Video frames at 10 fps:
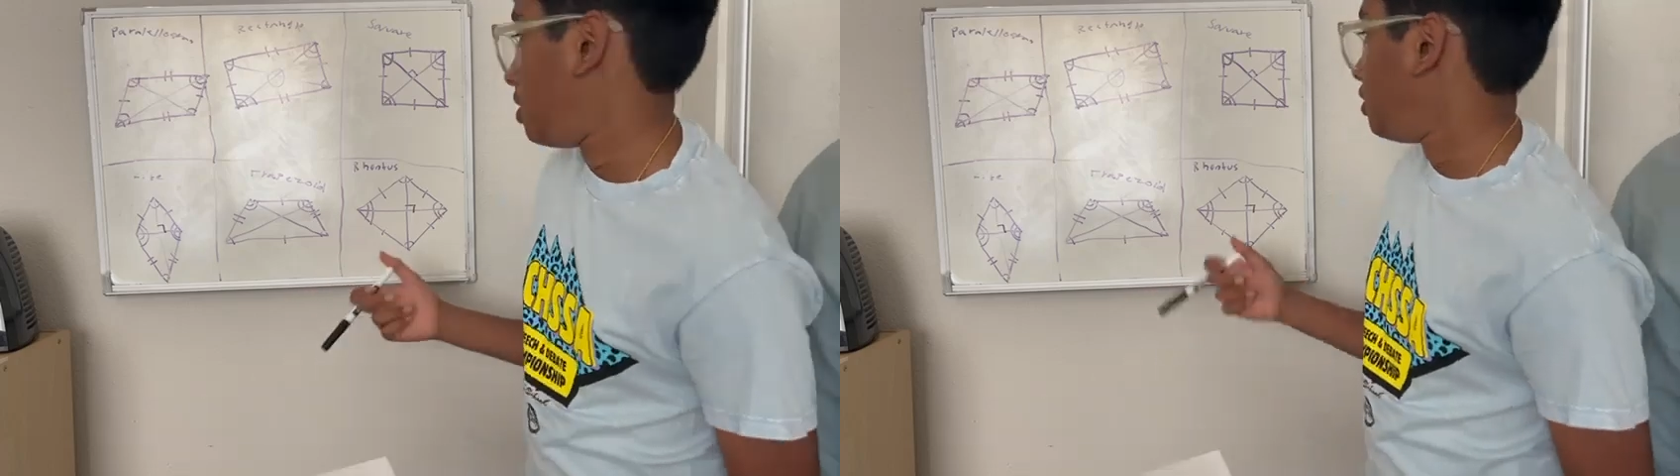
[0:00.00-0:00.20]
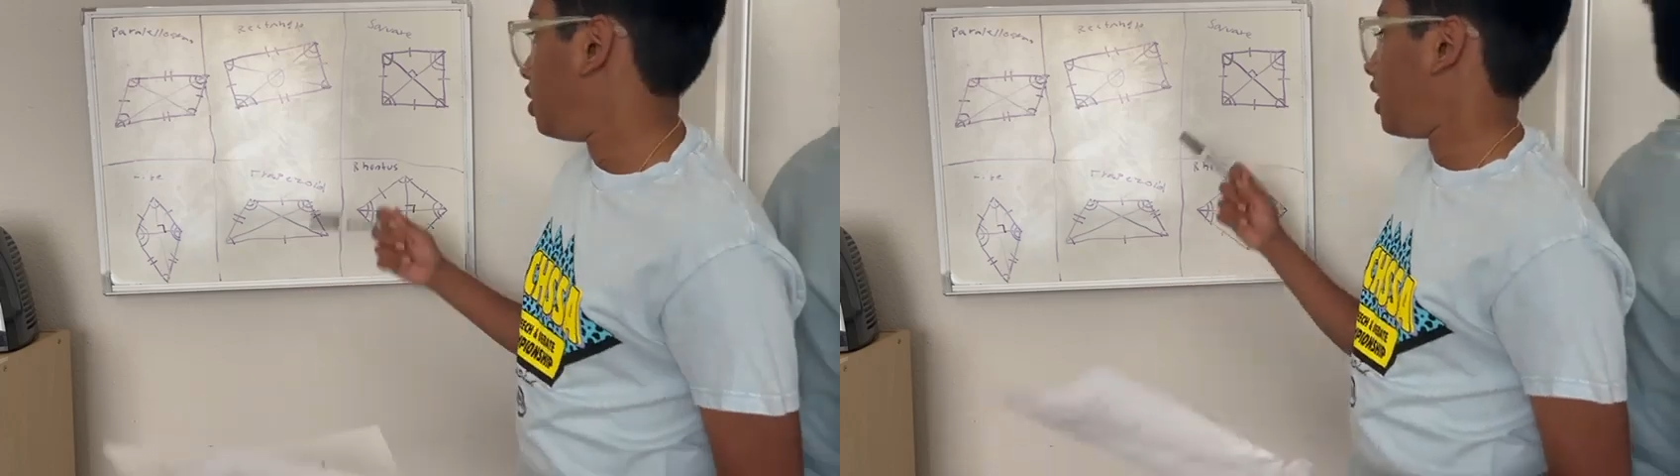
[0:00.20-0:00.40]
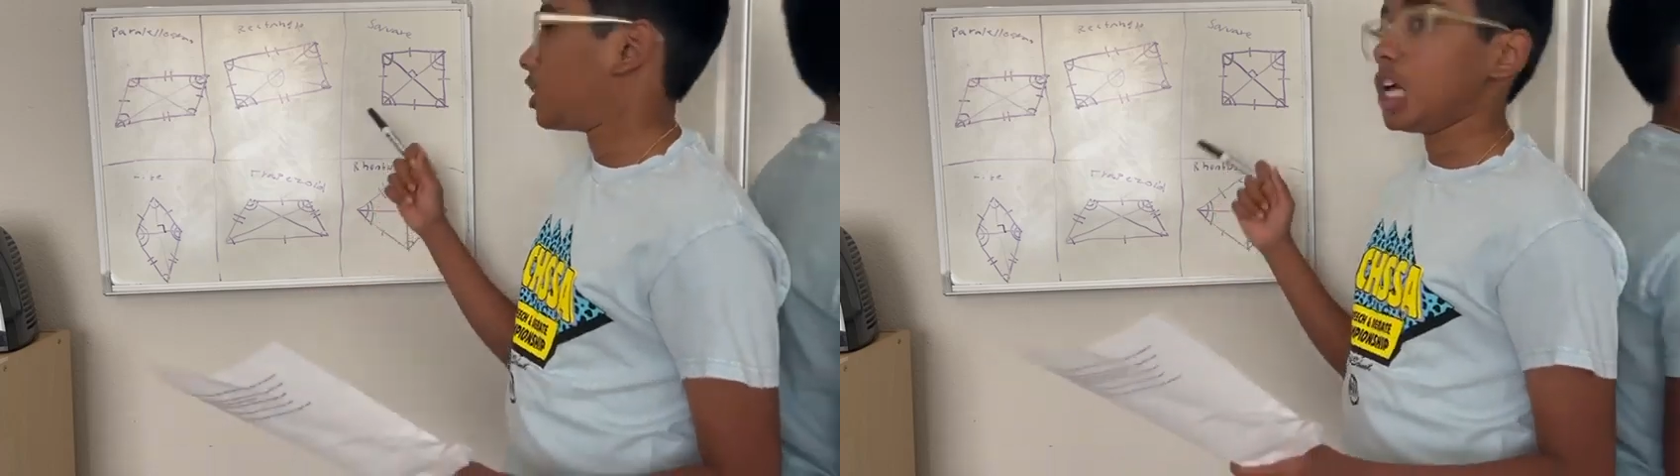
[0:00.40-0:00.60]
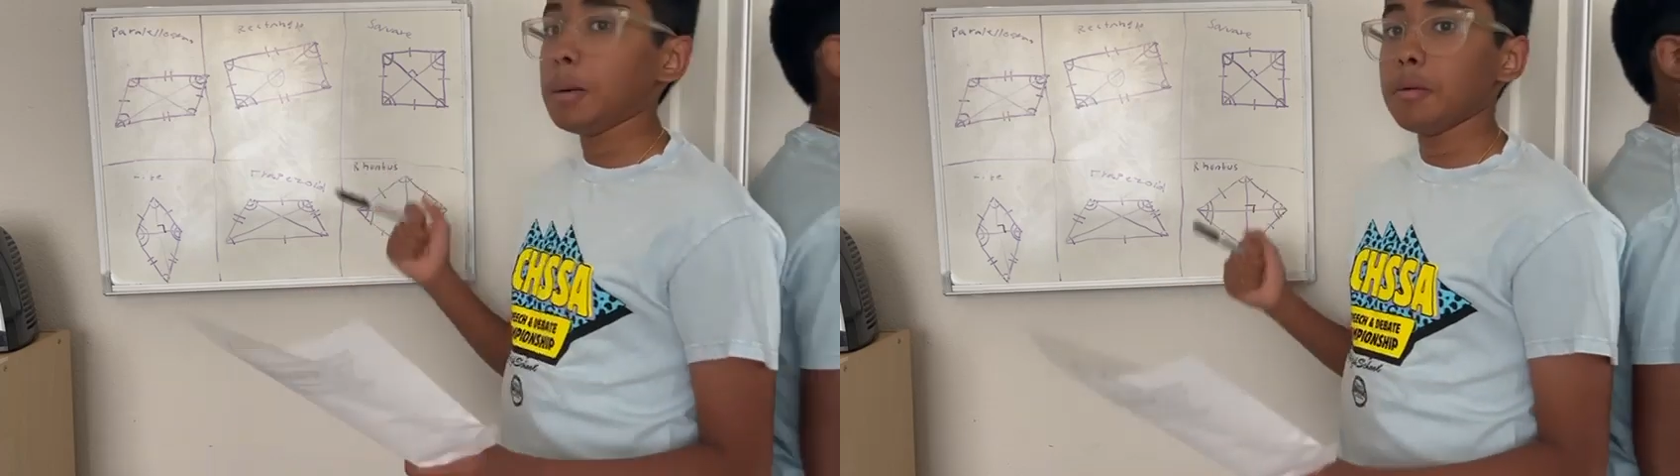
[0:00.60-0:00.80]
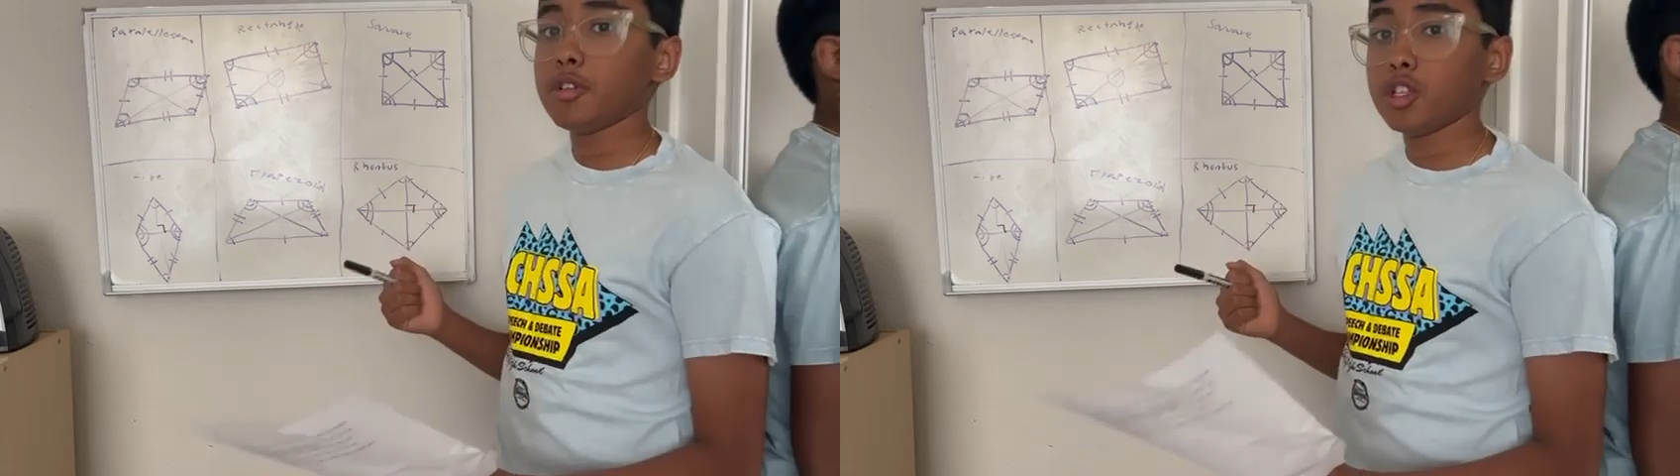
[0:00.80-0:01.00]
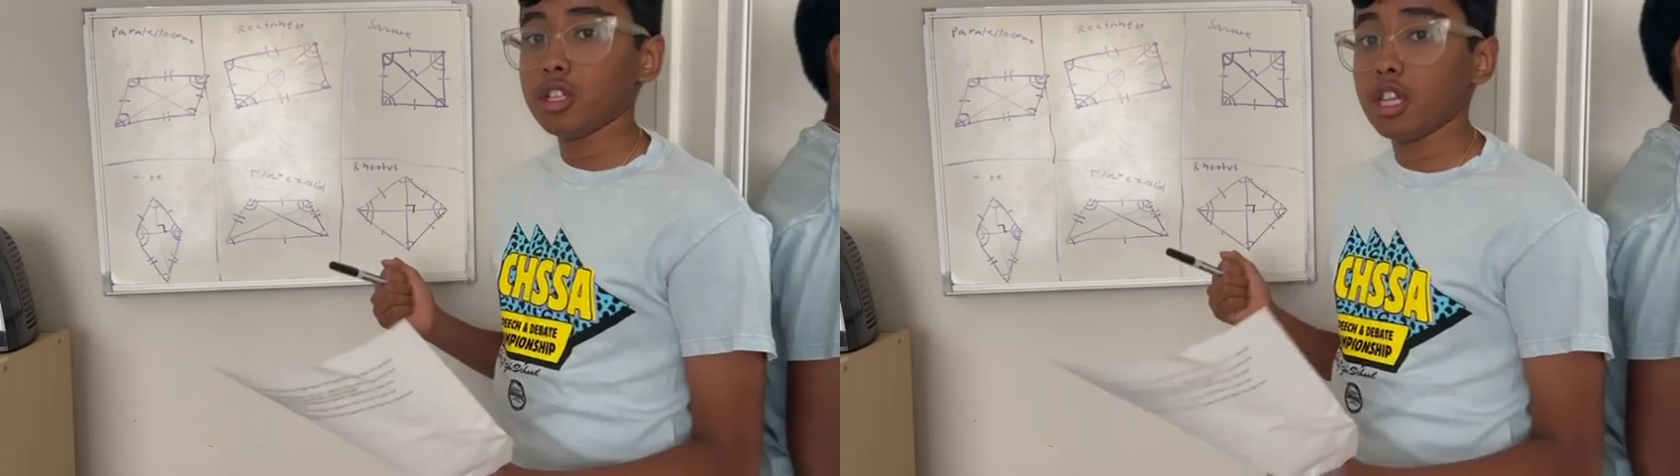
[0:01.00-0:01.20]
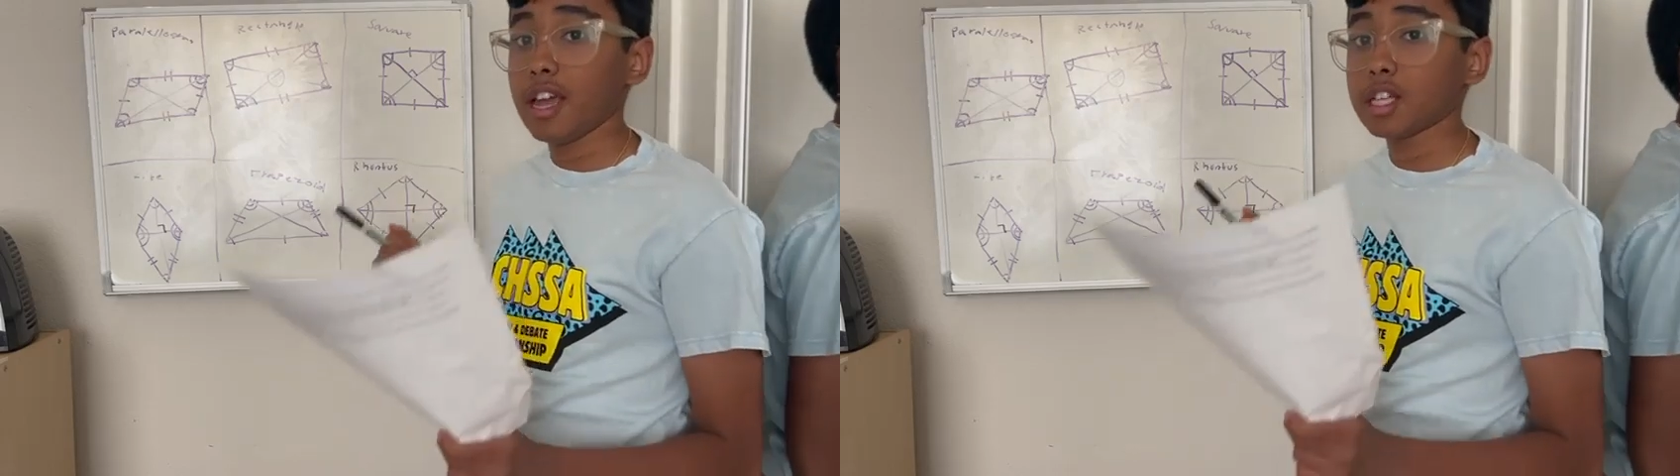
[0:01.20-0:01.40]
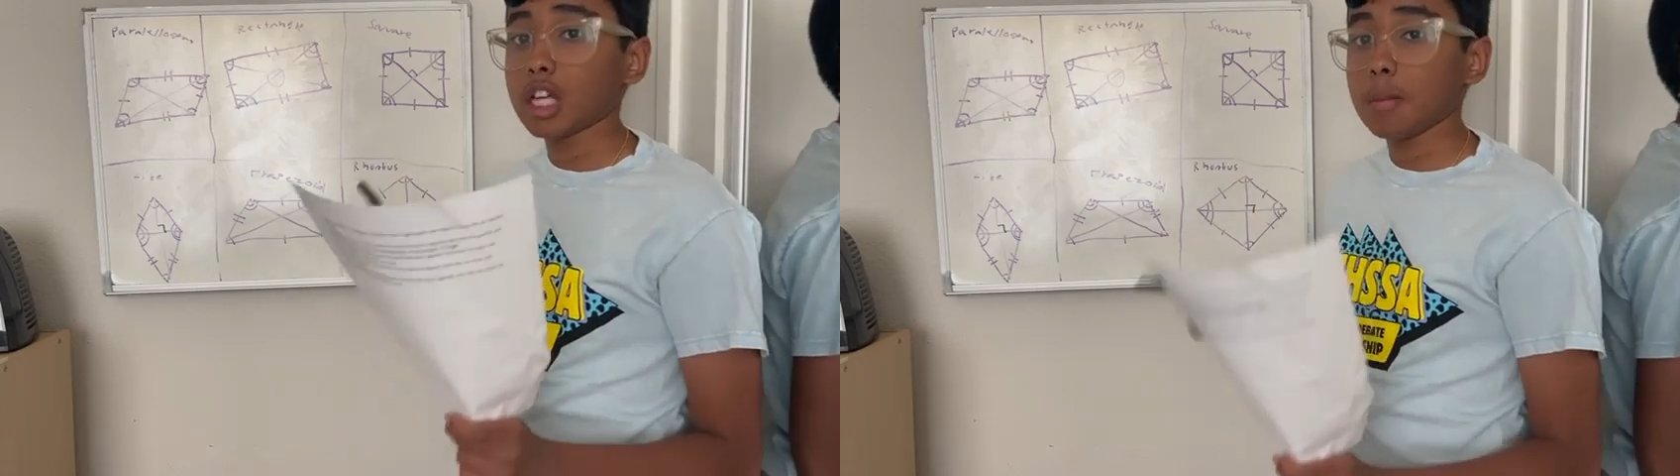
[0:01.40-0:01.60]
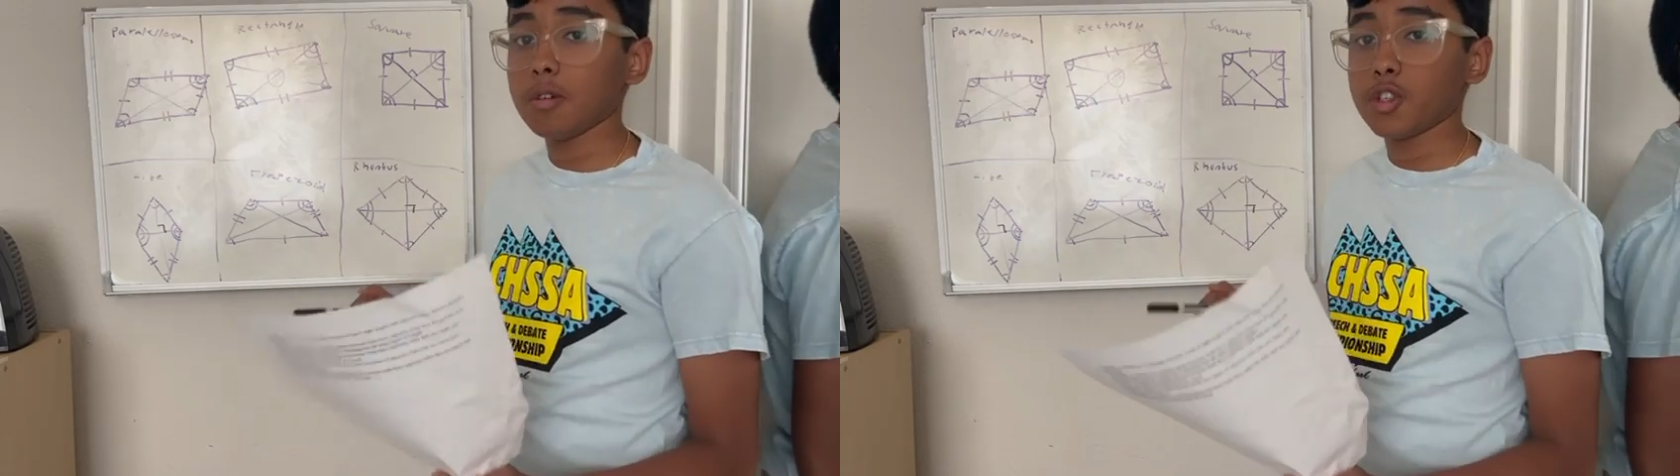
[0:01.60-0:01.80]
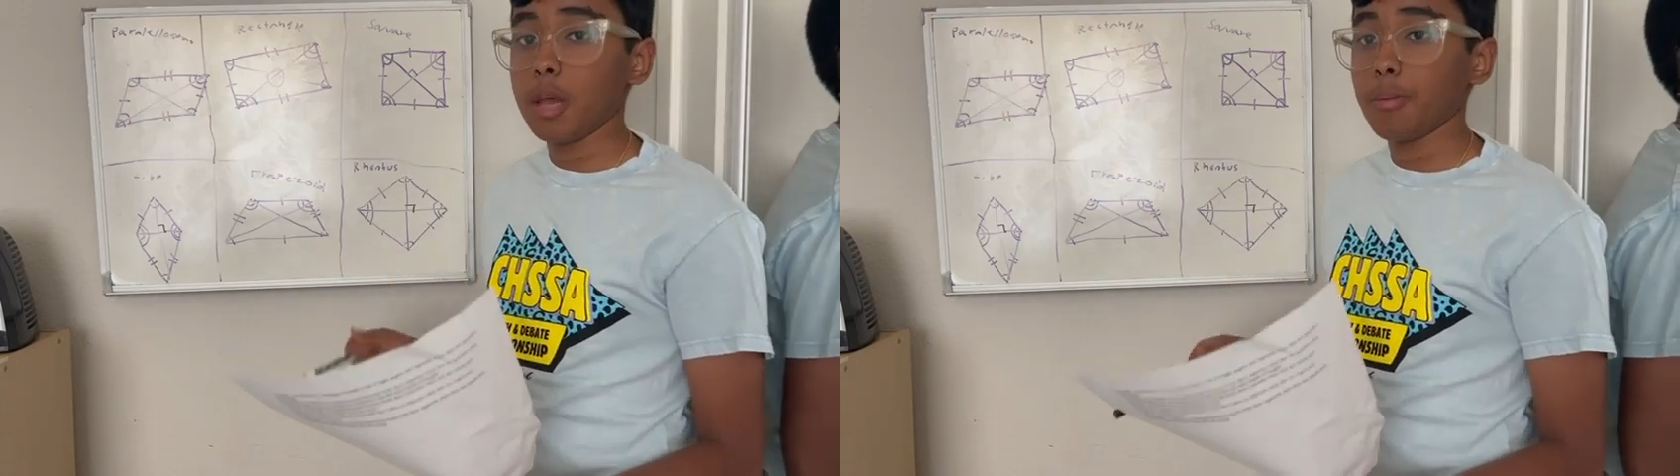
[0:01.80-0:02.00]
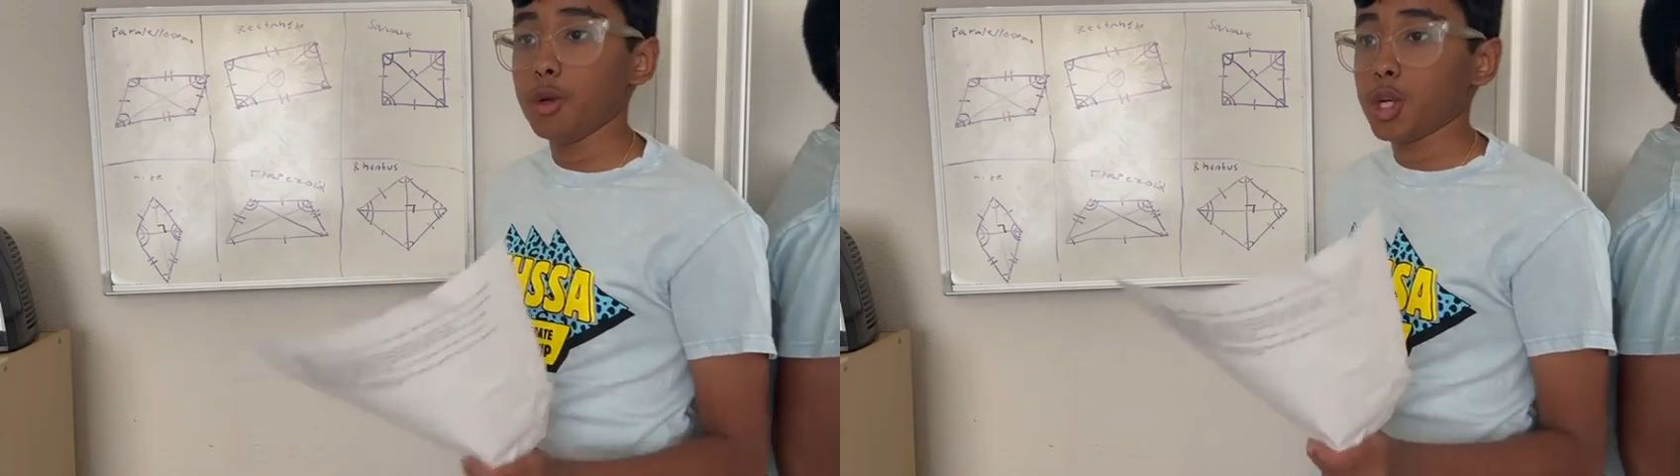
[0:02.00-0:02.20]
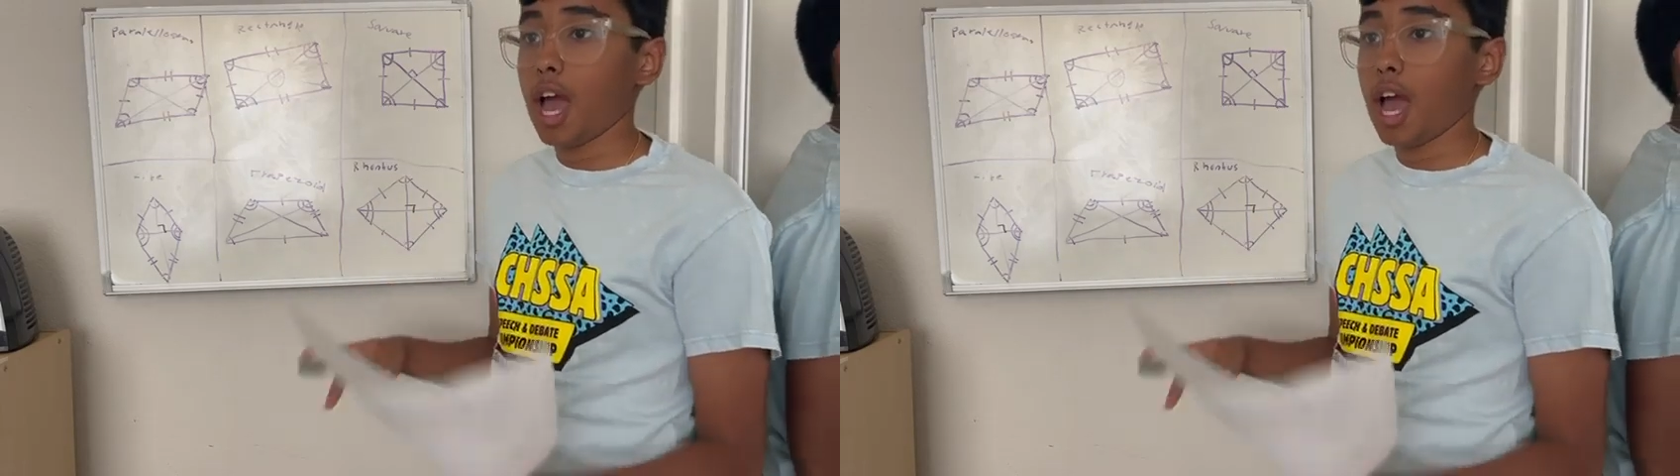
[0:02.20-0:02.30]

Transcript: next type of shape which I